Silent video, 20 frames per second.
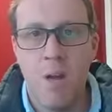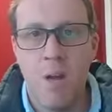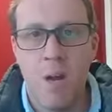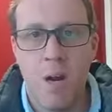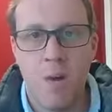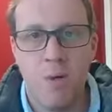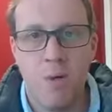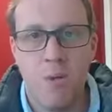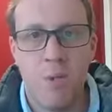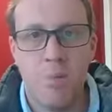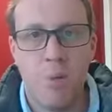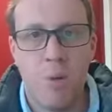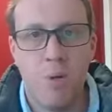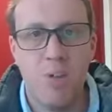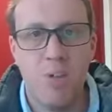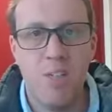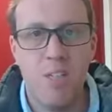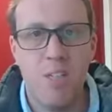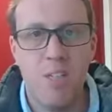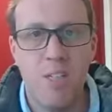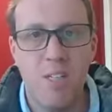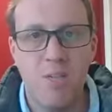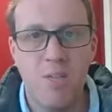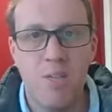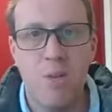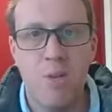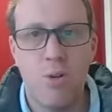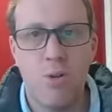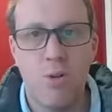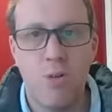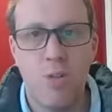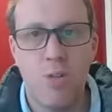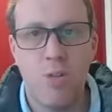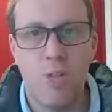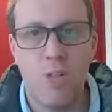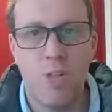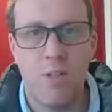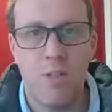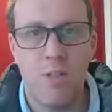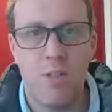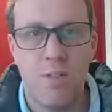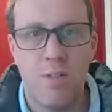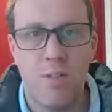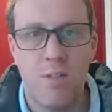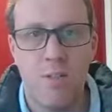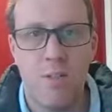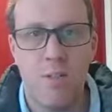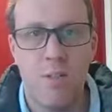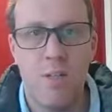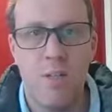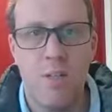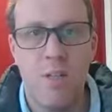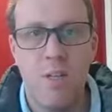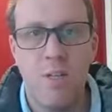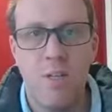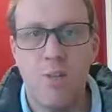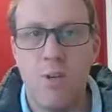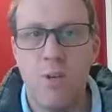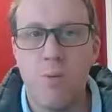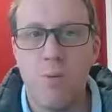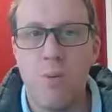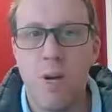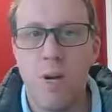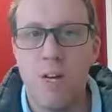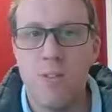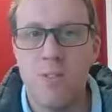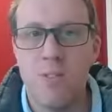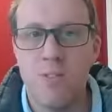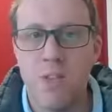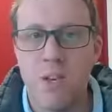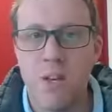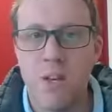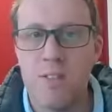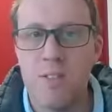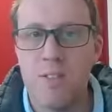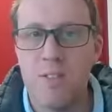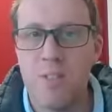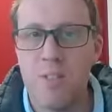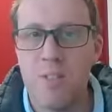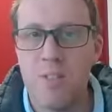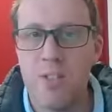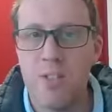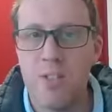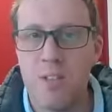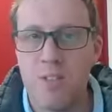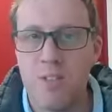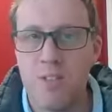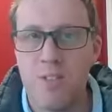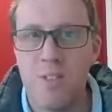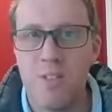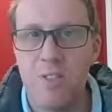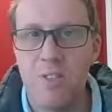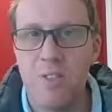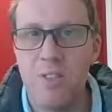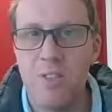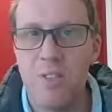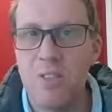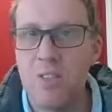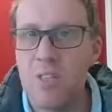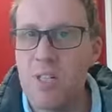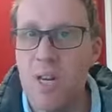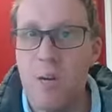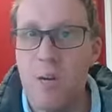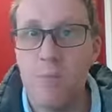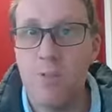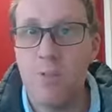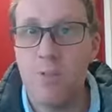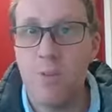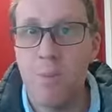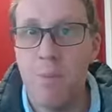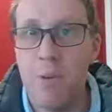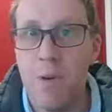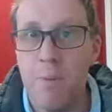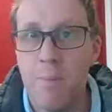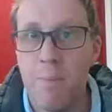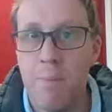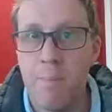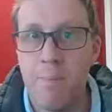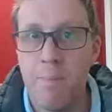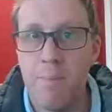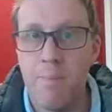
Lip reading: I respond to his call for justice. So my desire to see justice comes from him.